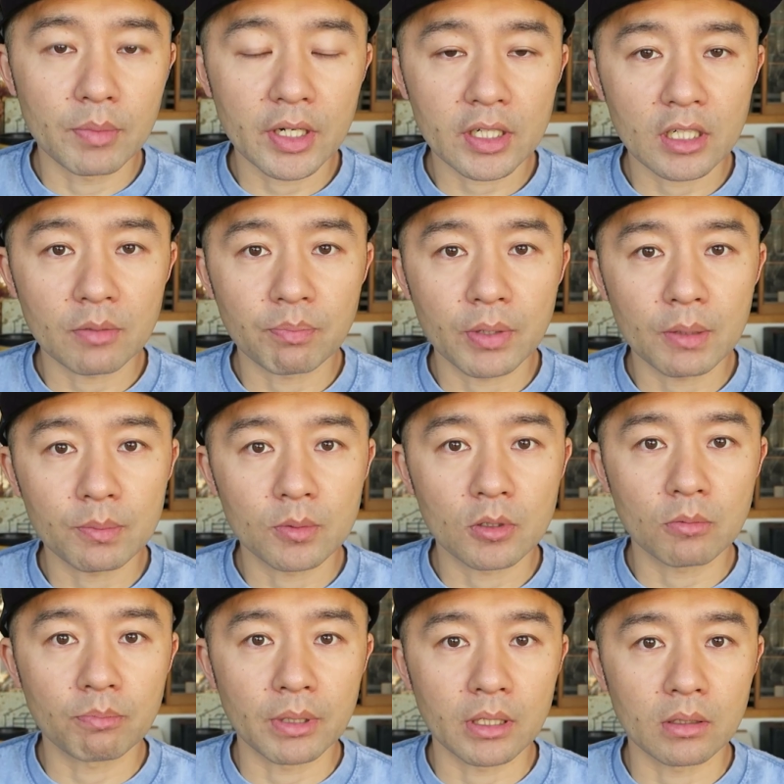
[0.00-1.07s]
American
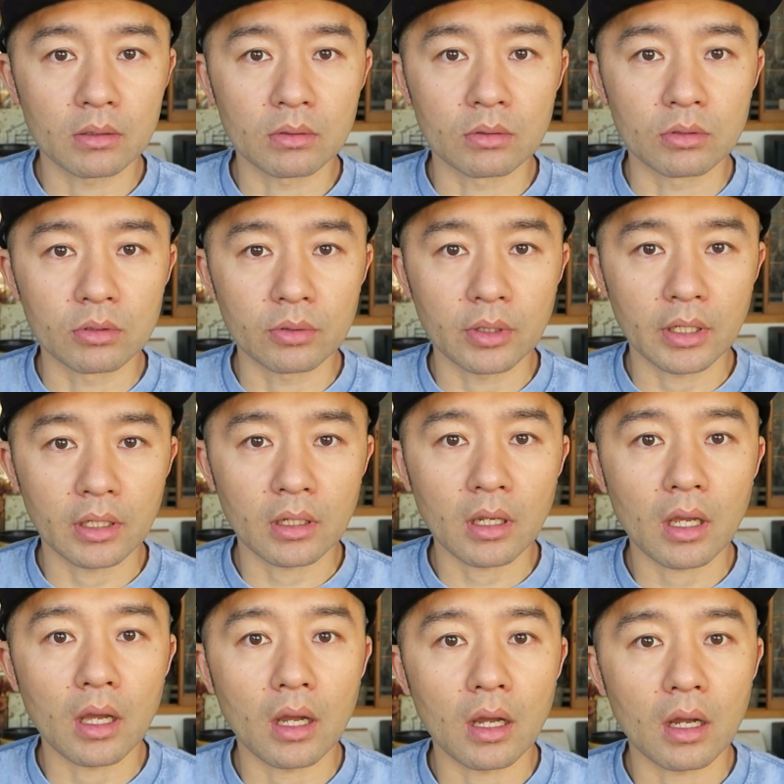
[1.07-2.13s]
people been
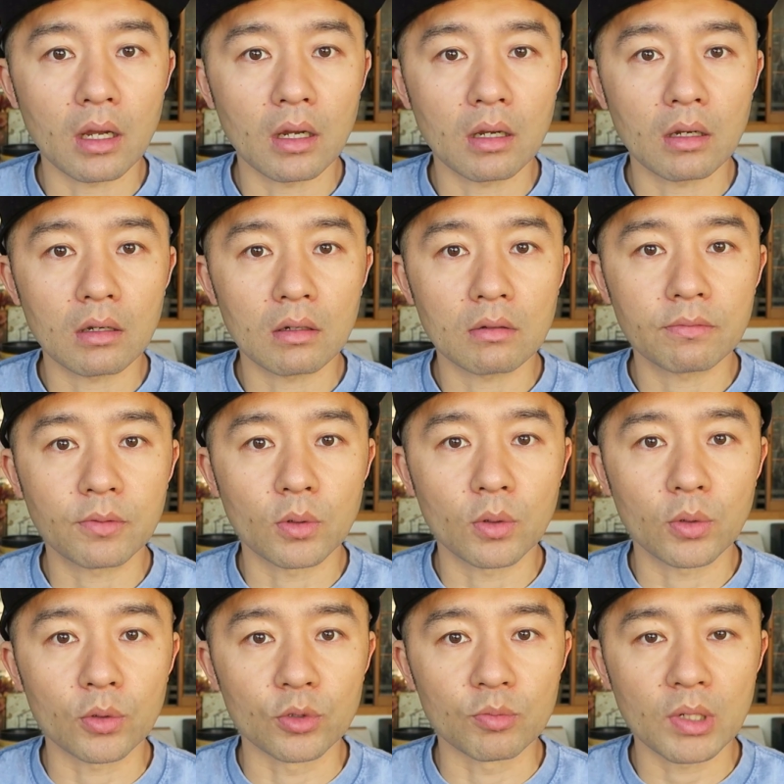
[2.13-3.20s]
doing uh,
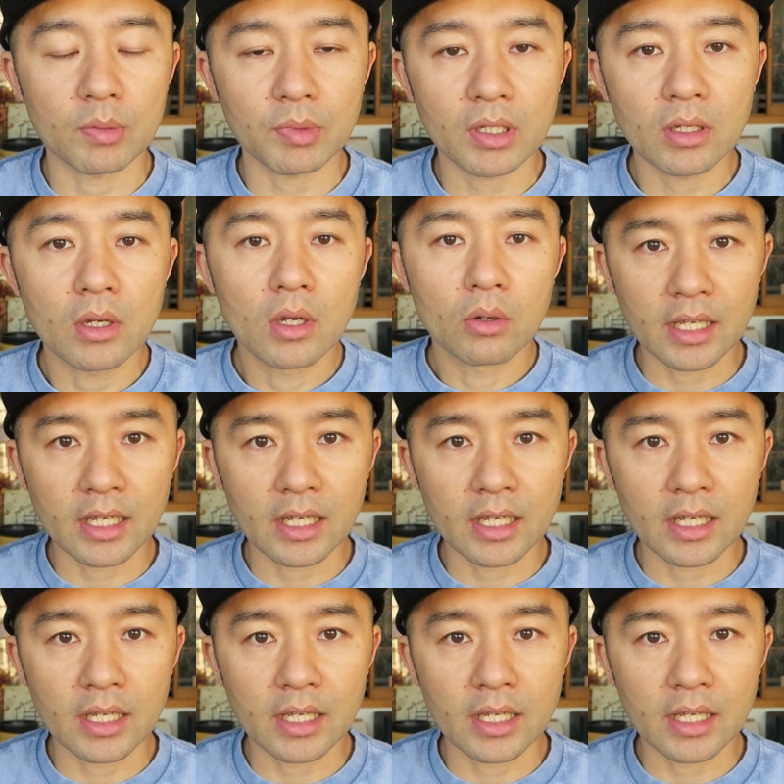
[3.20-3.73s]
for umami